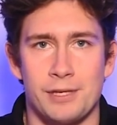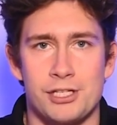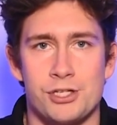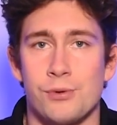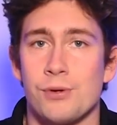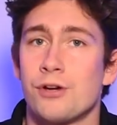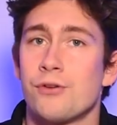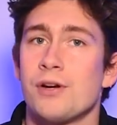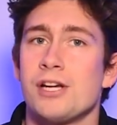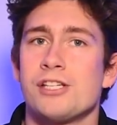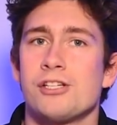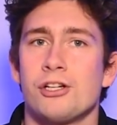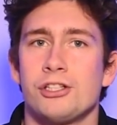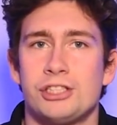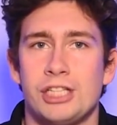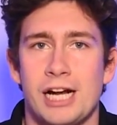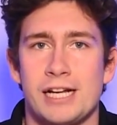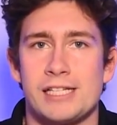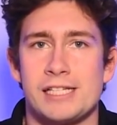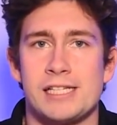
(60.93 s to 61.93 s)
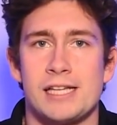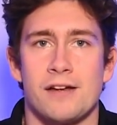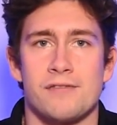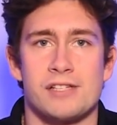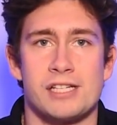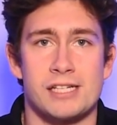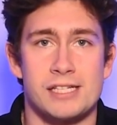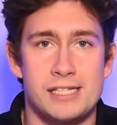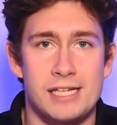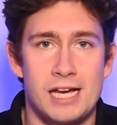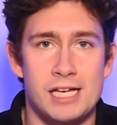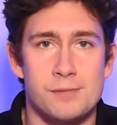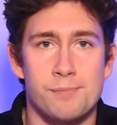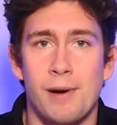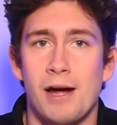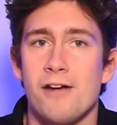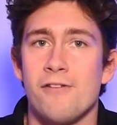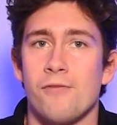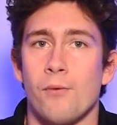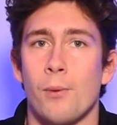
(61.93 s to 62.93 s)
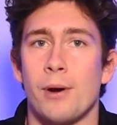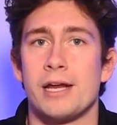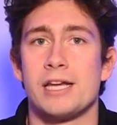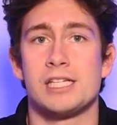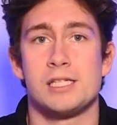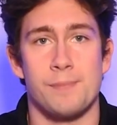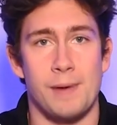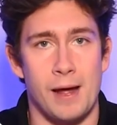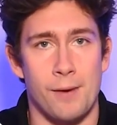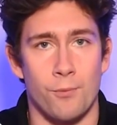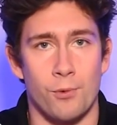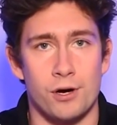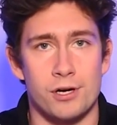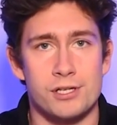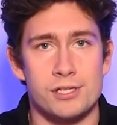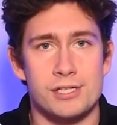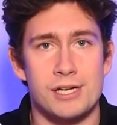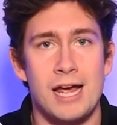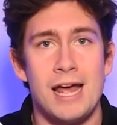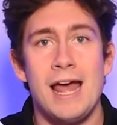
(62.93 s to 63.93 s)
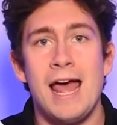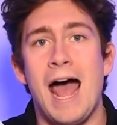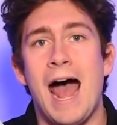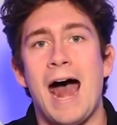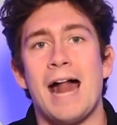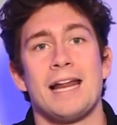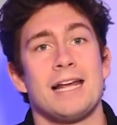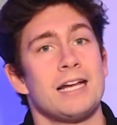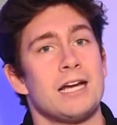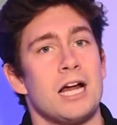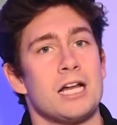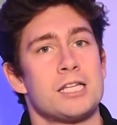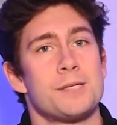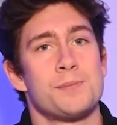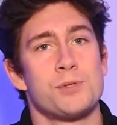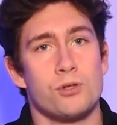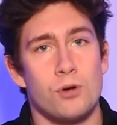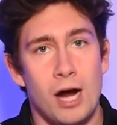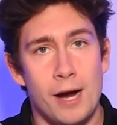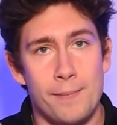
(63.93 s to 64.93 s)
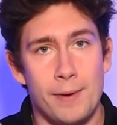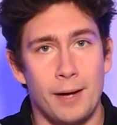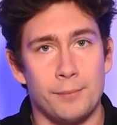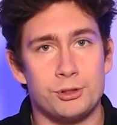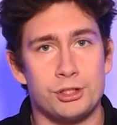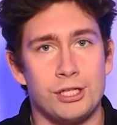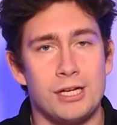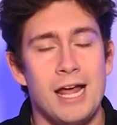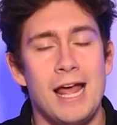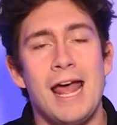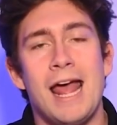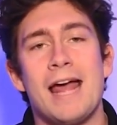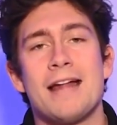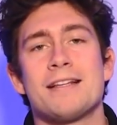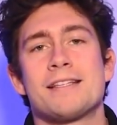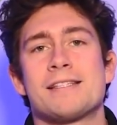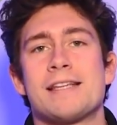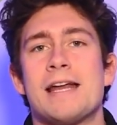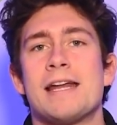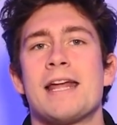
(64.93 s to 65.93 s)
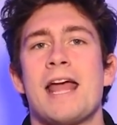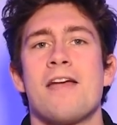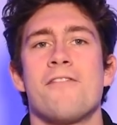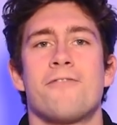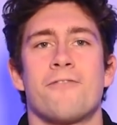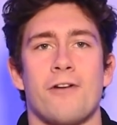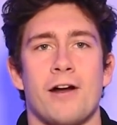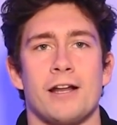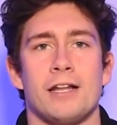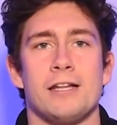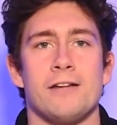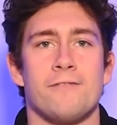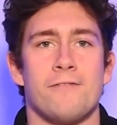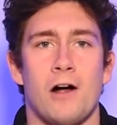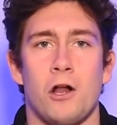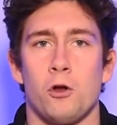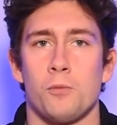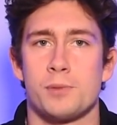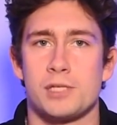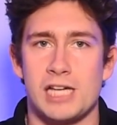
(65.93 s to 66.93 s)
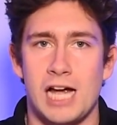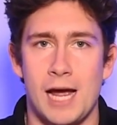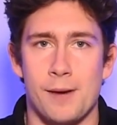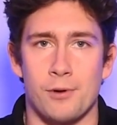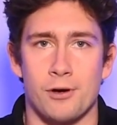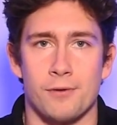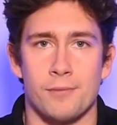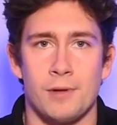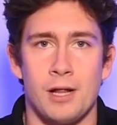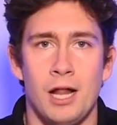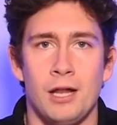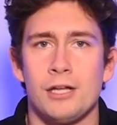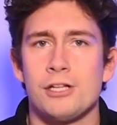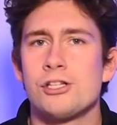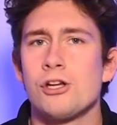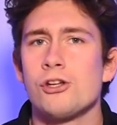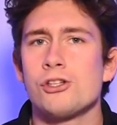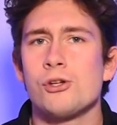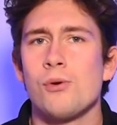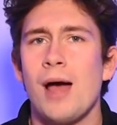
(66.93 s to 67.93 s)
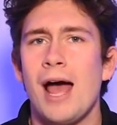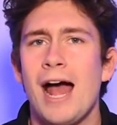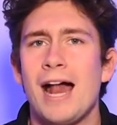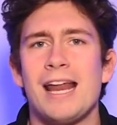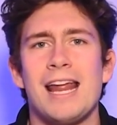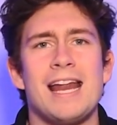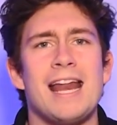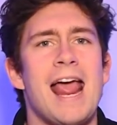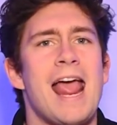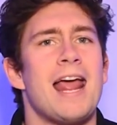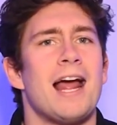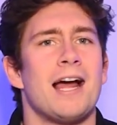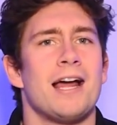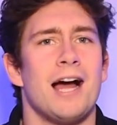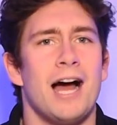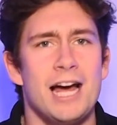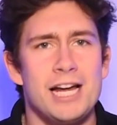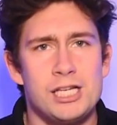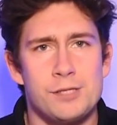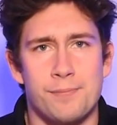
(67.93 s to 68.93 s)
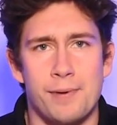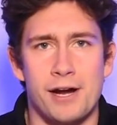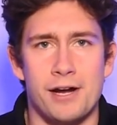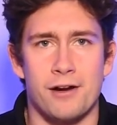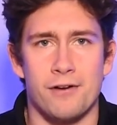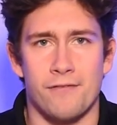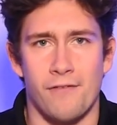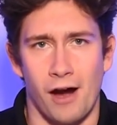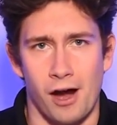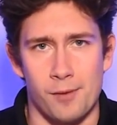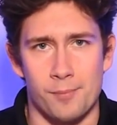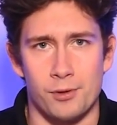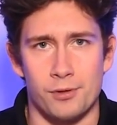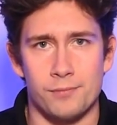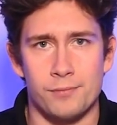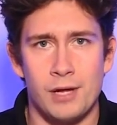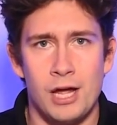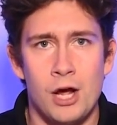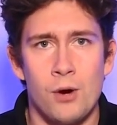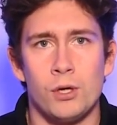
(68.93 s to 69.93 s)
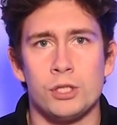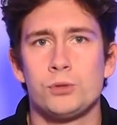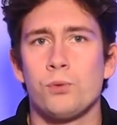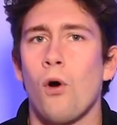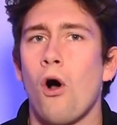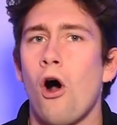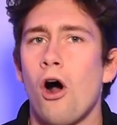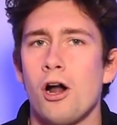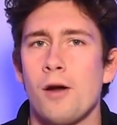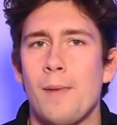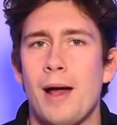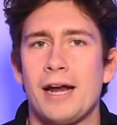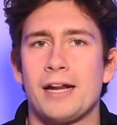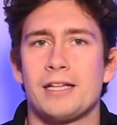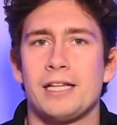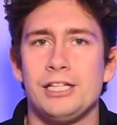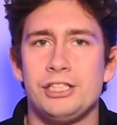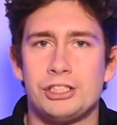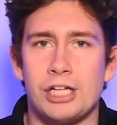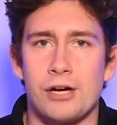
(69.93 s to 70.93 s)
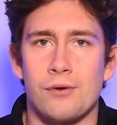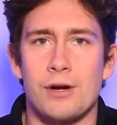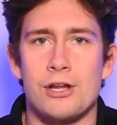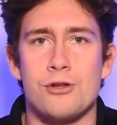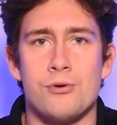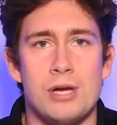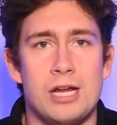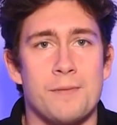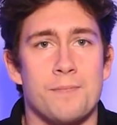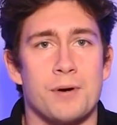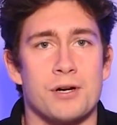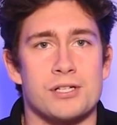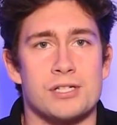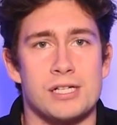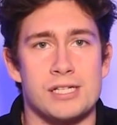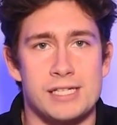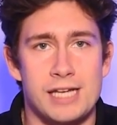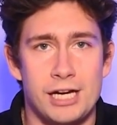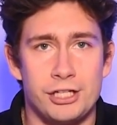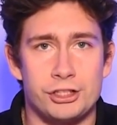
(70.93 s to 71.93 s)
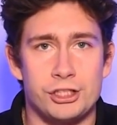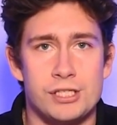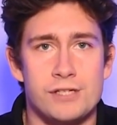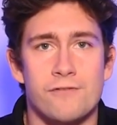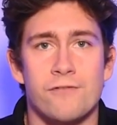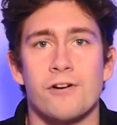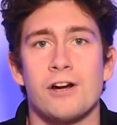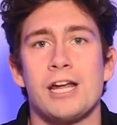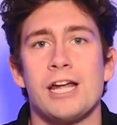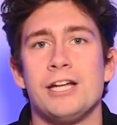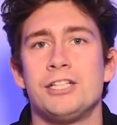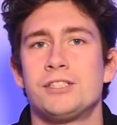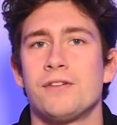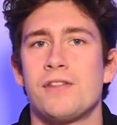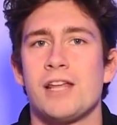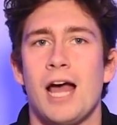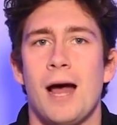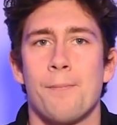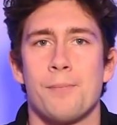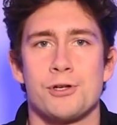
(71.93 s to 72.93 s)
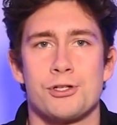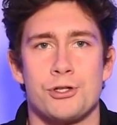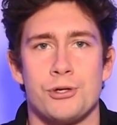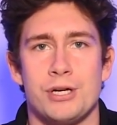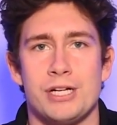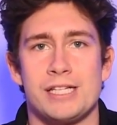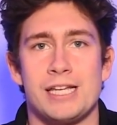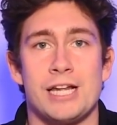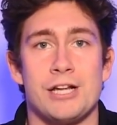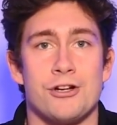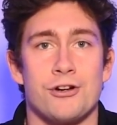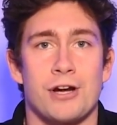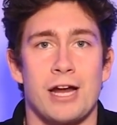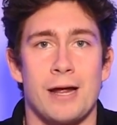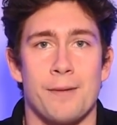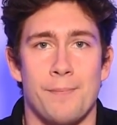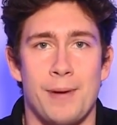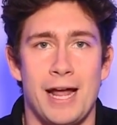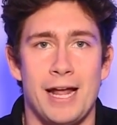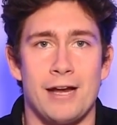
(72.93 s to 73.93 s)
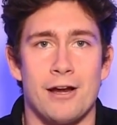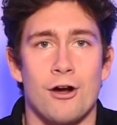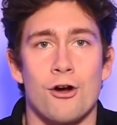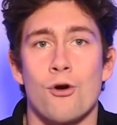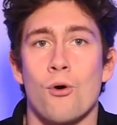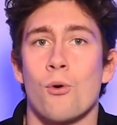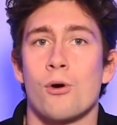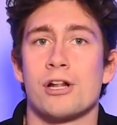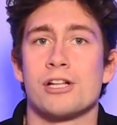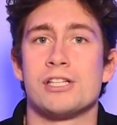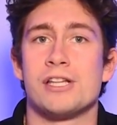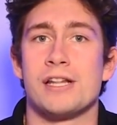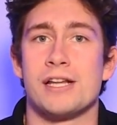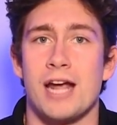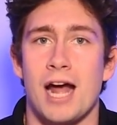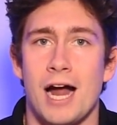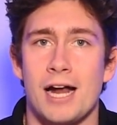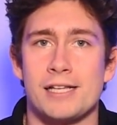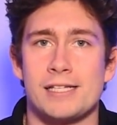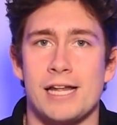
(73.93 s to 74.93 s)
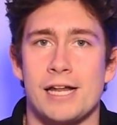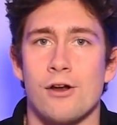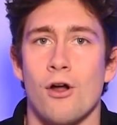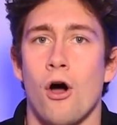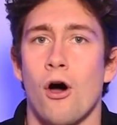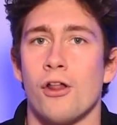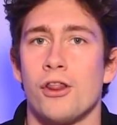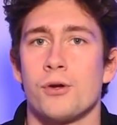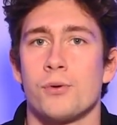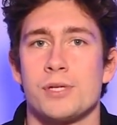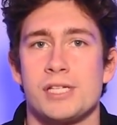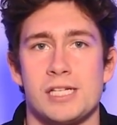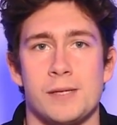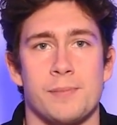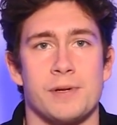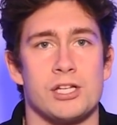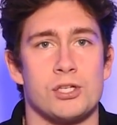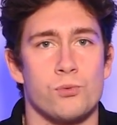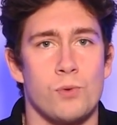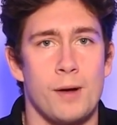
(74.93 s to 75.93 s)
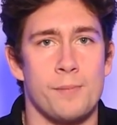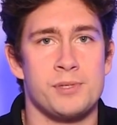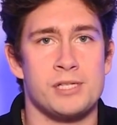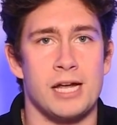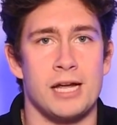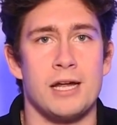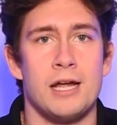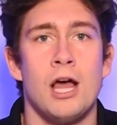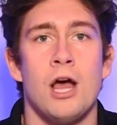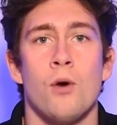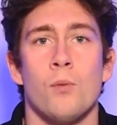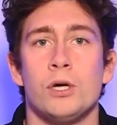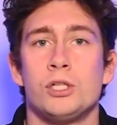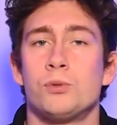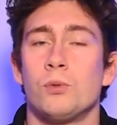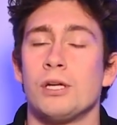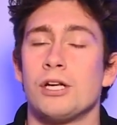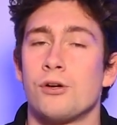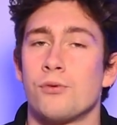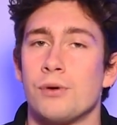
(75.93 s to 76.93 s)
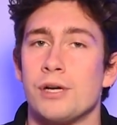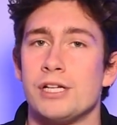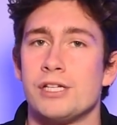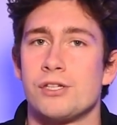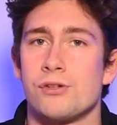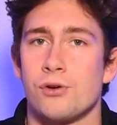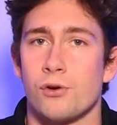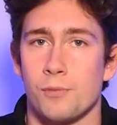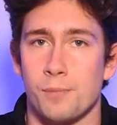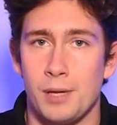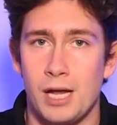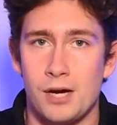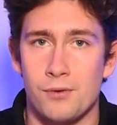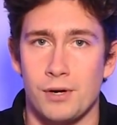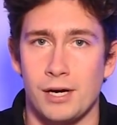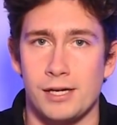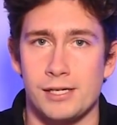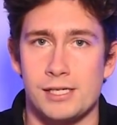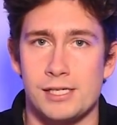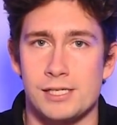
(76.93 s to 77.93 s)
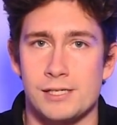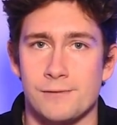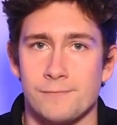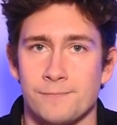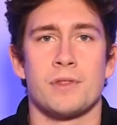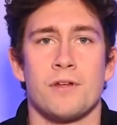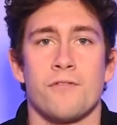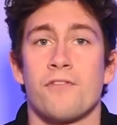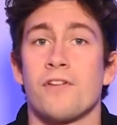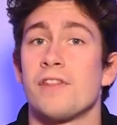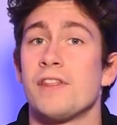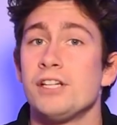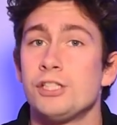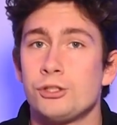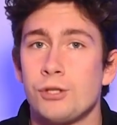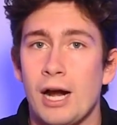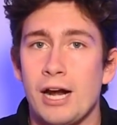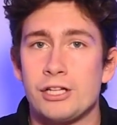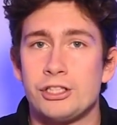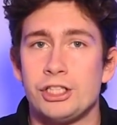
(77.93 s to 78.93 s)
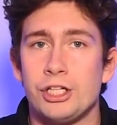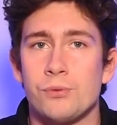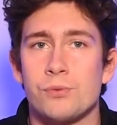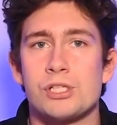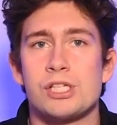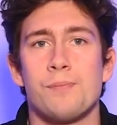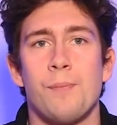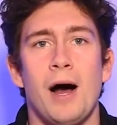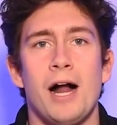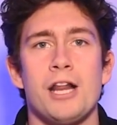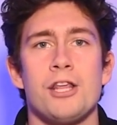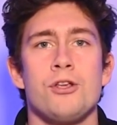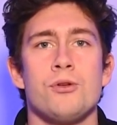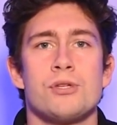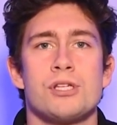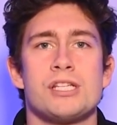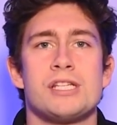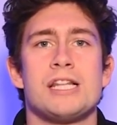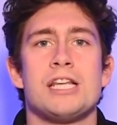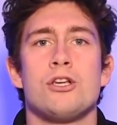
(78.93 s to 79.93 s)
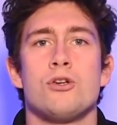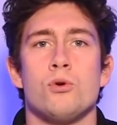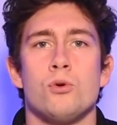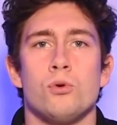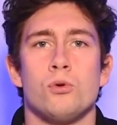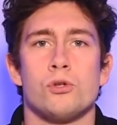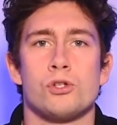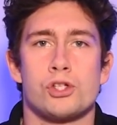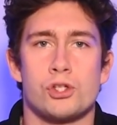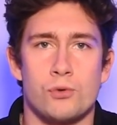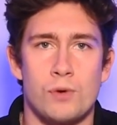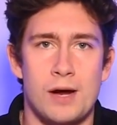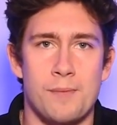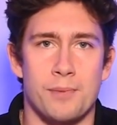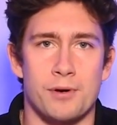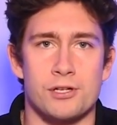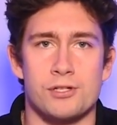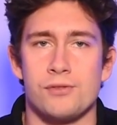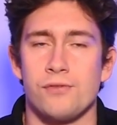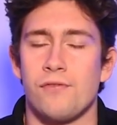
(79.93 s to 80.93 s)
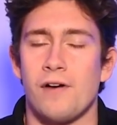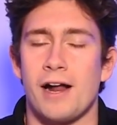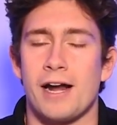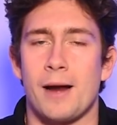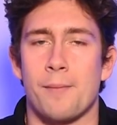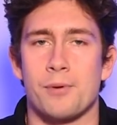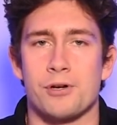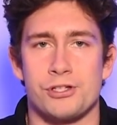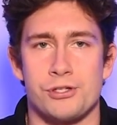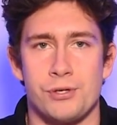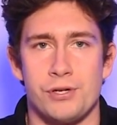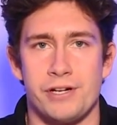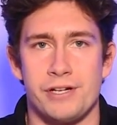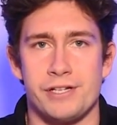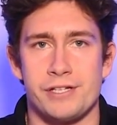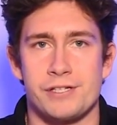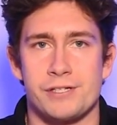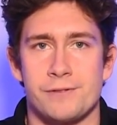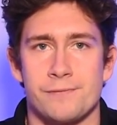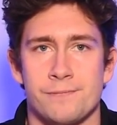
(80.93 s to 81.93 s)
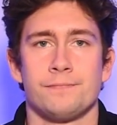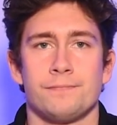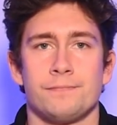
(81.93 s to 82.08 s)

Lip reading: to increase our chances of success by avoiding spam words, adding an unsubscribe option, and setting a friendly follow-up timer. Let's also add an AI icebreaker variable, which will automatically generate unique personalizations for each of the opportunities in your campaign according to the content on the recipient's website, which will increase your reply rates. For this strategy, Respona uses the Google scraper to find opportunities.